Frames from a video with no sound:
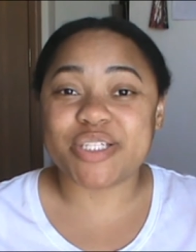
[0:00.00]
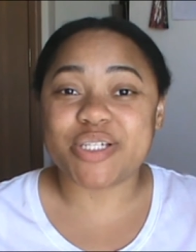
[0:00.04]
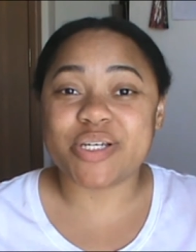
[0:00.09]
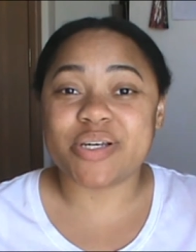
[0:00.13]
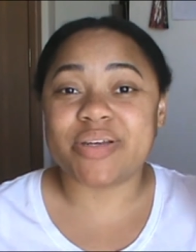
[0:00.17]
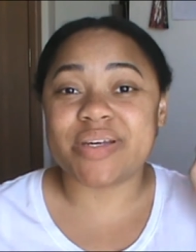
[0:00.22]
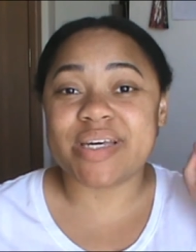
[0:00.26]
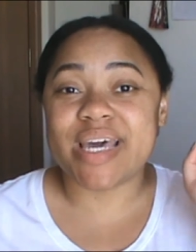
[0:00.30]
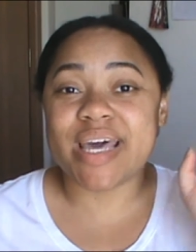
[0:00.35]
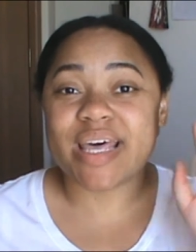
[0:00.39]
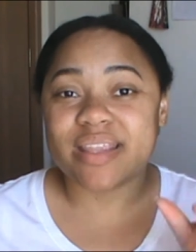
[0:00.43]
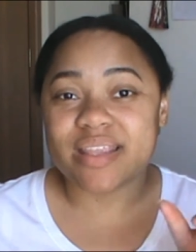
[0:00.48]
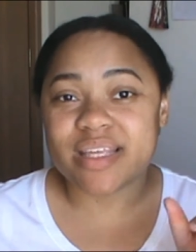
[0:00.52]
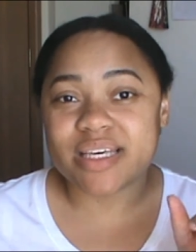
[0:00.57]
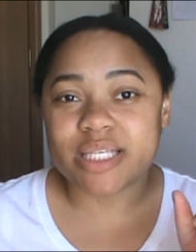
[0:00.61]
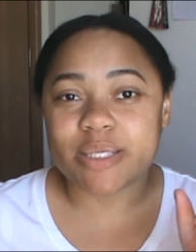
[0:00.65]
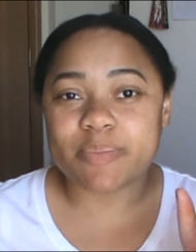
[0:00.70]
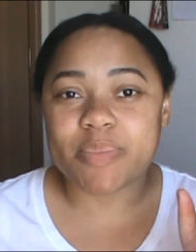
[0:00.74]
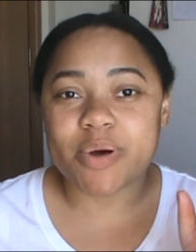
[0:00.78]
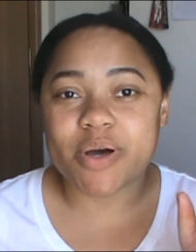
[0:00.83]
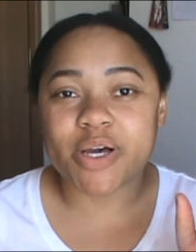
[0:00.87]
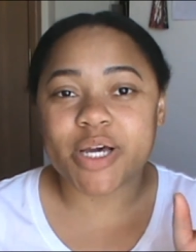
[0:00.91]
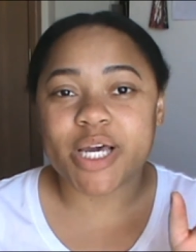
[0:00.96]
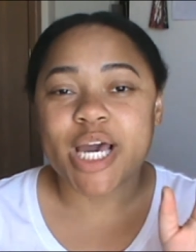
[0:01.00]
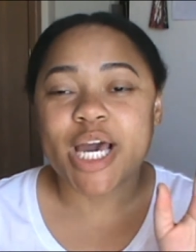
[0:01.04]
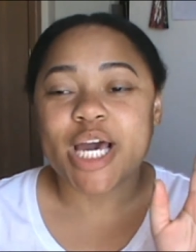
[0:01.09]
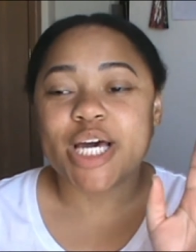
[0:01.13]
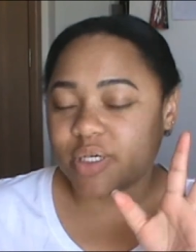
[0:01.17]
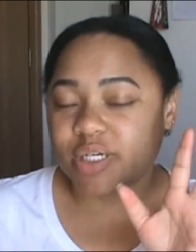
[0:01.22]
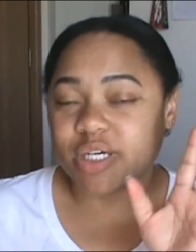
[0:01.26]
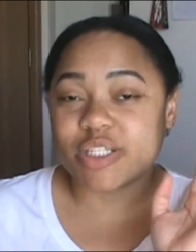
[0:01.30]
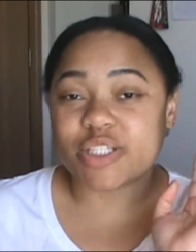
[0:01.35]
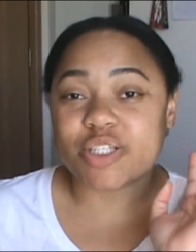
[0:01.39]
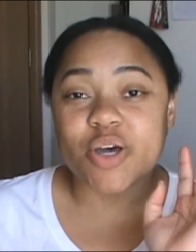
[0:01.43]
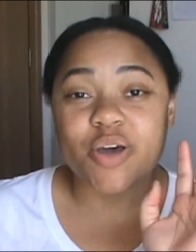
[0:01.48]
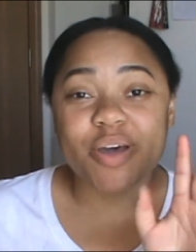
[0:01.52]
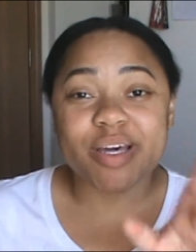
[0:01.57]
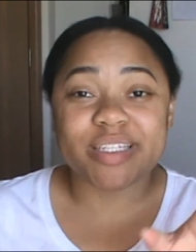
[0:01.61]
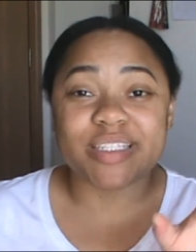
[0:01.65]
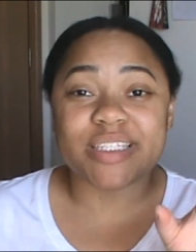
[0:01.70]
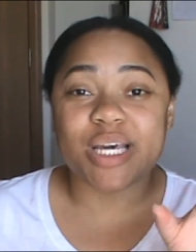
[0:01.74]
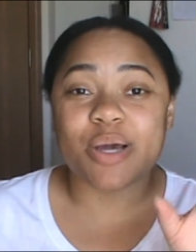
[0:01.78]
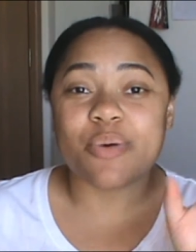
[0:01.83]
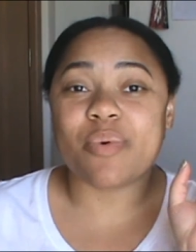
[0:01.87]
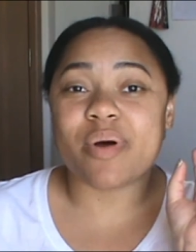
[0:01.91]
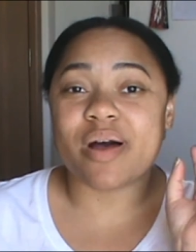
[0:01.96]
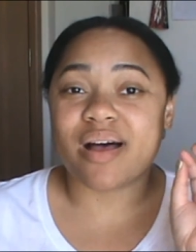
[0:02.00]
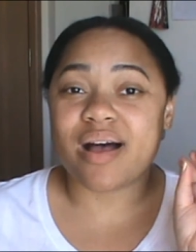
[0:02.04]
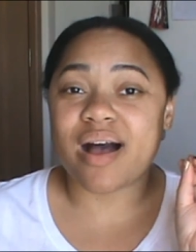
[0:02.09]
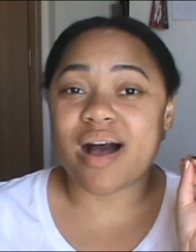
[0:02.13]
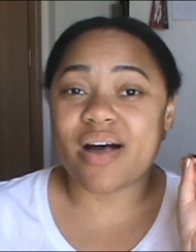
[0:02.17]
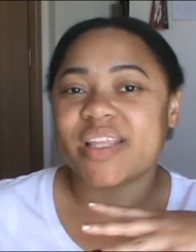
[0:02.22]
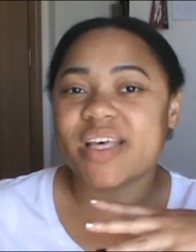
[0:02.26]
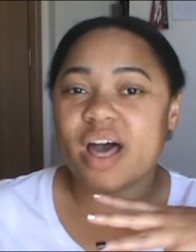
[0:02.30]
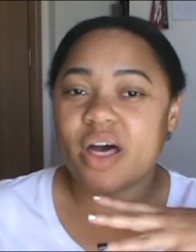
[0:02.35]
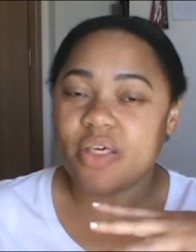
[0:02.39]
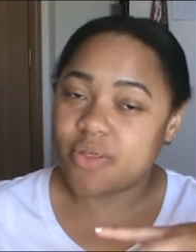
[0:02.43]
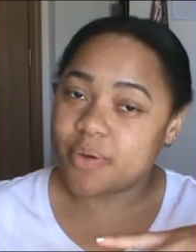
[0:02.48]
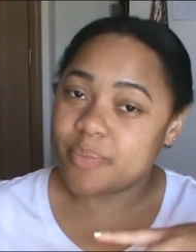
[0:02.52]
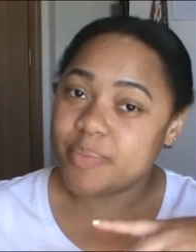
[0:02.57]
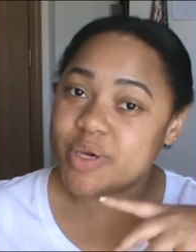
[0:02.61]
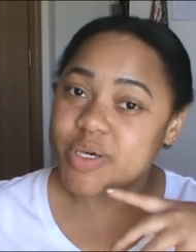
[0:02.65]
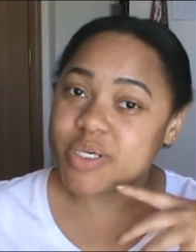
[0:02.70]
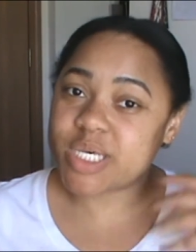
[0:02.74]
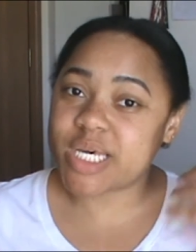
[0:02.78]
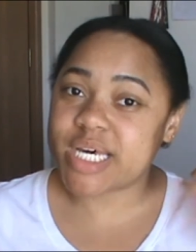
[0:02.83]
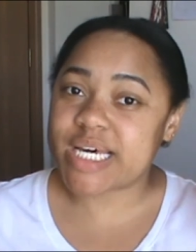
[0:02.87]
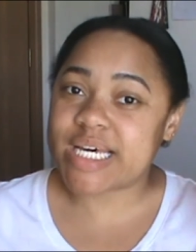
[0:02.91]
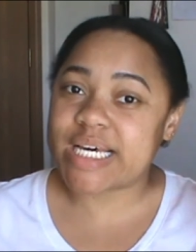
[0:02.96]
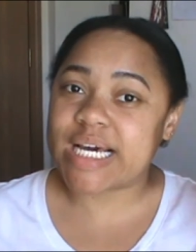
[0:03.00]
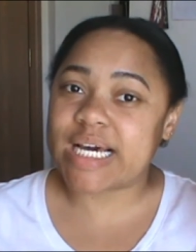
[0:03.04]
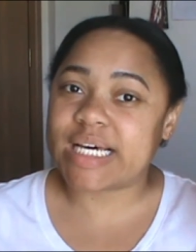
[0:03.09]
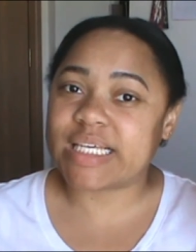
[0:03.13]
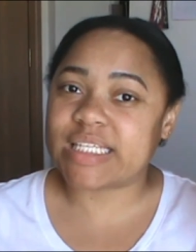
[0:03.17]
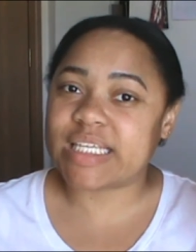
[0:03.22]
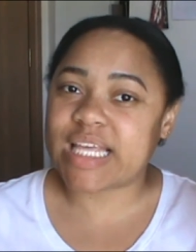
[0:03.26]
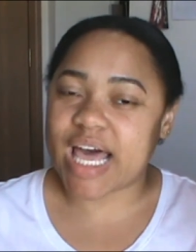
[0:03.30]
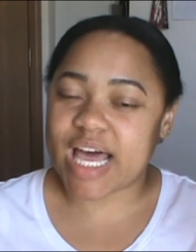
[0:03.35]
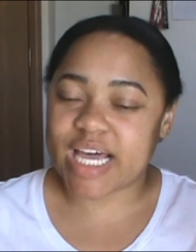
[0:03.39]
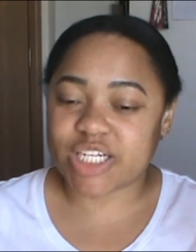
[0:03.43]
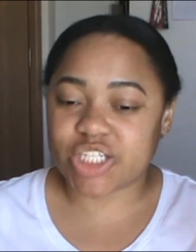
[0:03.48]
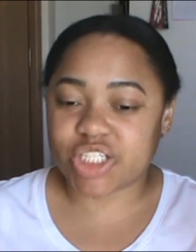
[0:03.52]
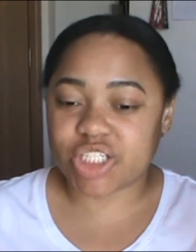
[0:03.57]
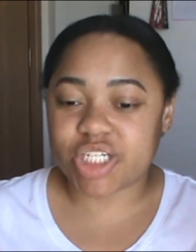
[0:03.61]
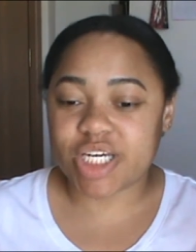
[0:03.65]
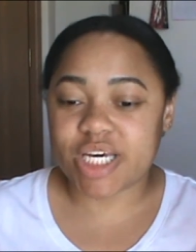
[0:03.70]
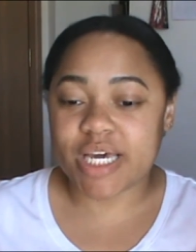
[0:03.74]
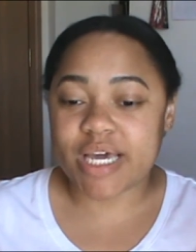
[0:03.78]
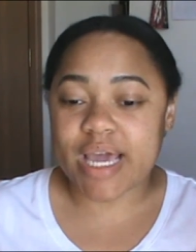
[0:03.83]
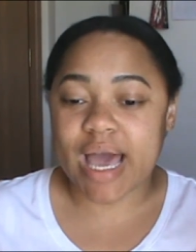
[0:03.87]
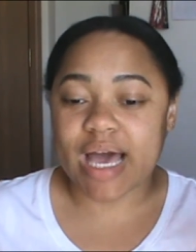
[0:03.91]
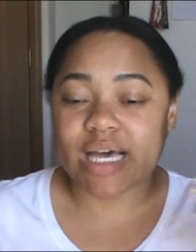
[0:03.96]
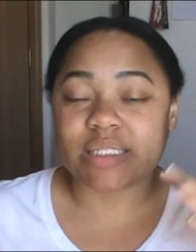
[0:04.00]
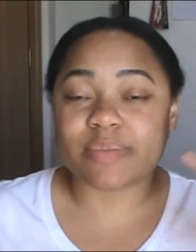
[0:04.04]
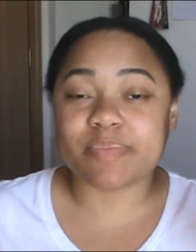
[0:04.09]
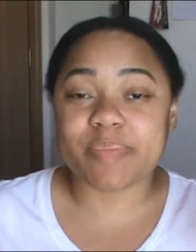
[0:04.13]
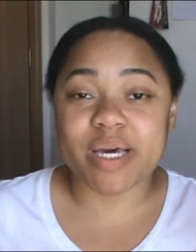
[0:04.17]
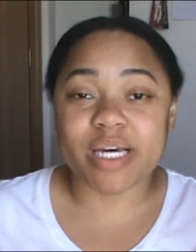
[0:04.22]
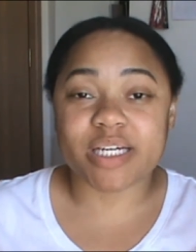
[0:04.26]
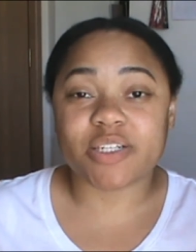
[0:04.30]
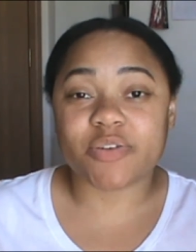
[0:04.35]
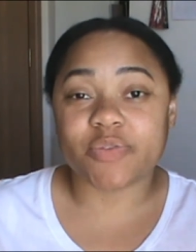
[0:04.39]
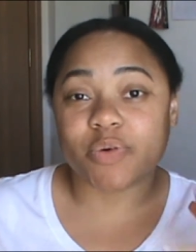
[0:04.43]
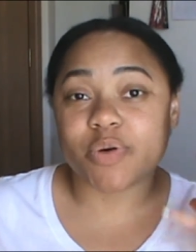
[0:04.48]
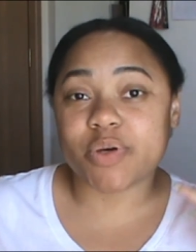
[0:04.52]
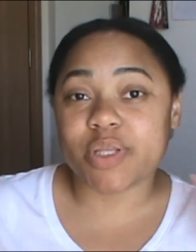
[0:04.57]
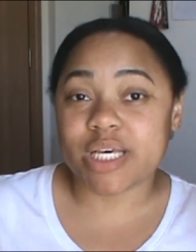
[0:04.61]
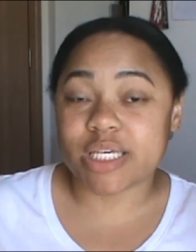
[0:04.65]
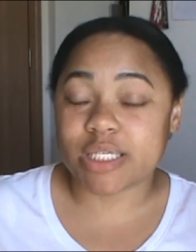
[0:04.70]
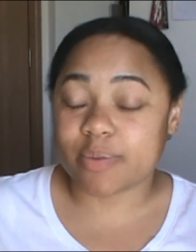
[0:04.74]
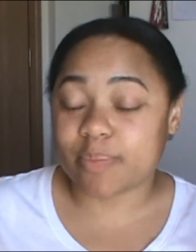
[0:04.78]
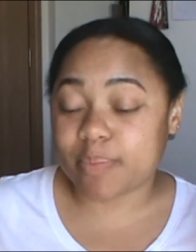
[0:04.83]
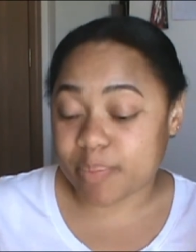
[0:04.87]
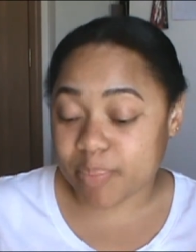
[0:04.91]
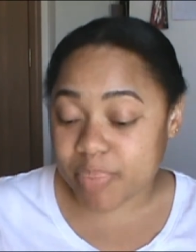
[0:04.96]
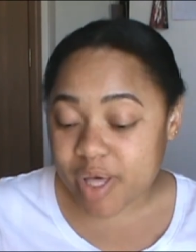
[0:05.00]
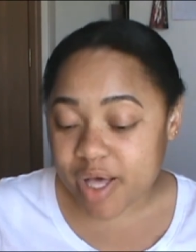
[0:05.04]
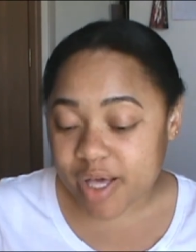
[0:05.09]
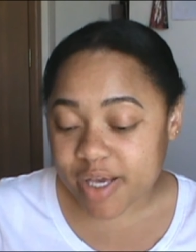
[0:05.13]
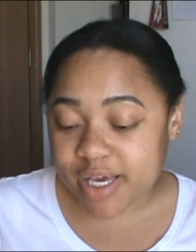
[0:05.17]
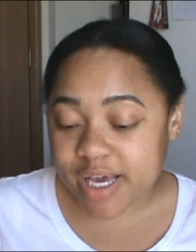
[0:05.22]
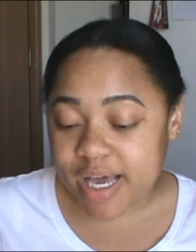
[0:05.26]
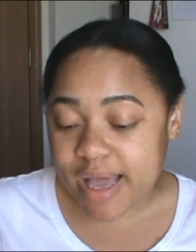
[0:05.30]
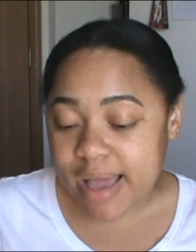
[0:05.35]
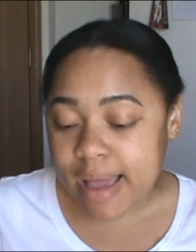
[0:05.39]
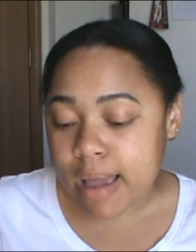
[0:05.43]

you to get this book so you can see what the other music that she has picked for this book.